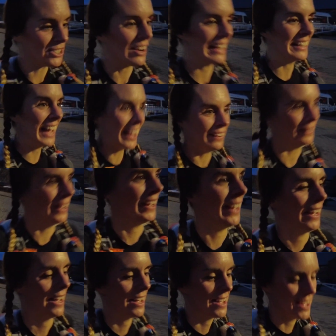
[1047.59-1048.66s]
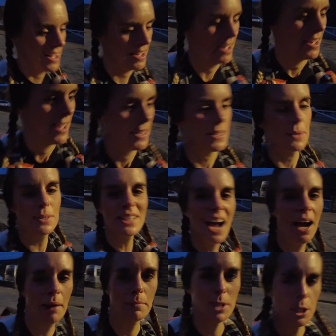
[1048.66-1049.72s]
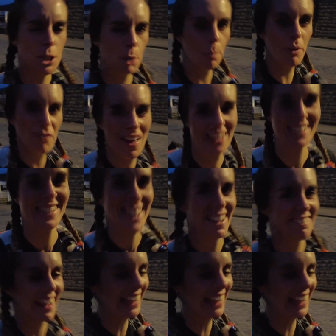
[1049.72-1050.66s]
straight now. So timed to perfection, I